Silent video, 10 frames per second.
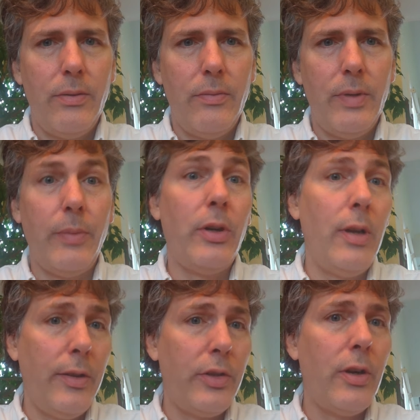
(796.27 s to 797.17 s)
what I'm
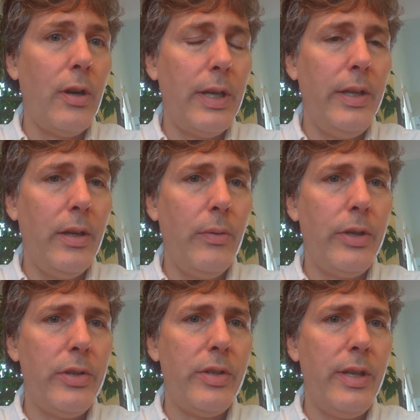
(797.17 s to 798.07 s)
calling the target year,
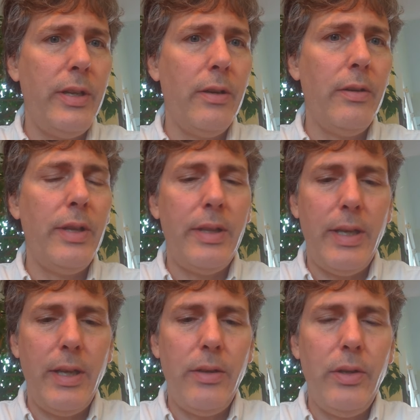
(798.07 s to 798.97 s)
which is the year that
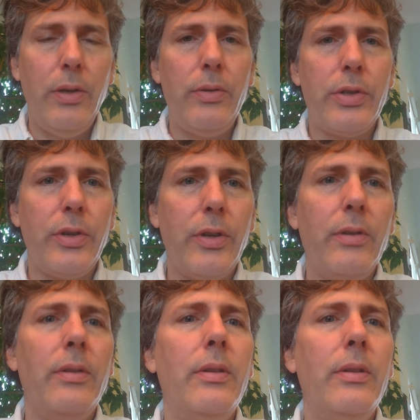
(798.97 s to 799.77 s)
the year